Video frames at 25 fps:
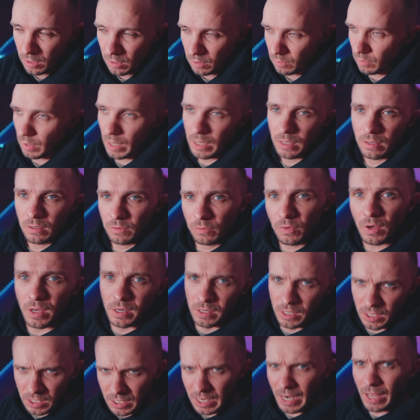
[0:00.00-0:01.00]
right? Fine,
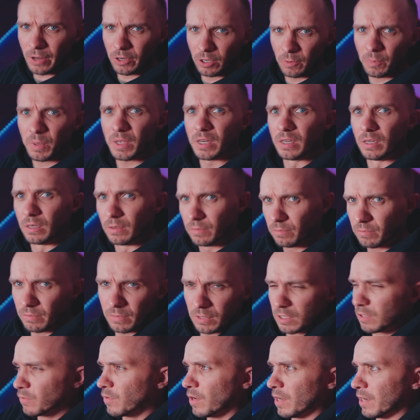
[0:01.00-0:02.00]
he's allowed an opinion,
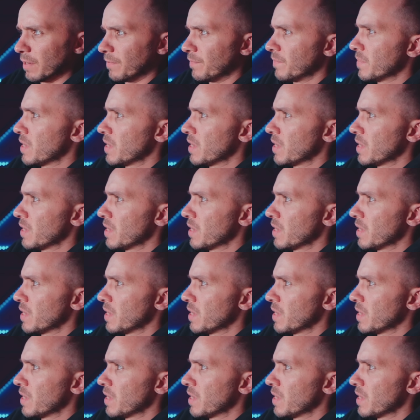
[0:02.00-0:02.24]
it's fine.